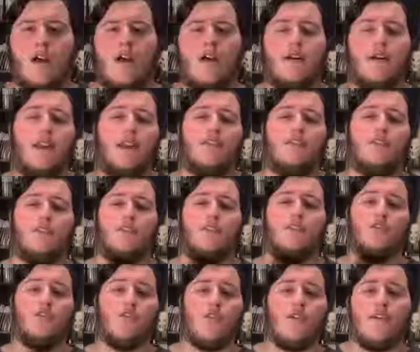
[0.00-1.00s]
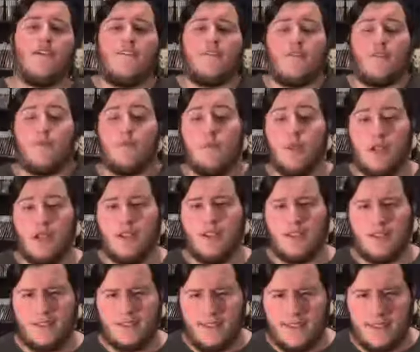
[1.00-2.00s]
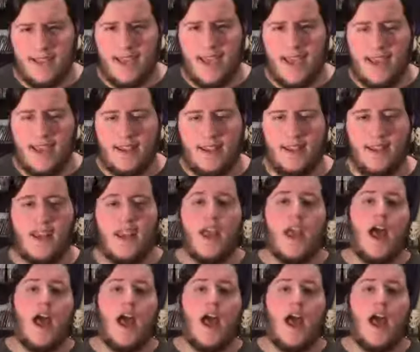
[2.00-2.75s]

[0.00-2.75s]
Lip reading: Okay, so the story for Bullet to the Head,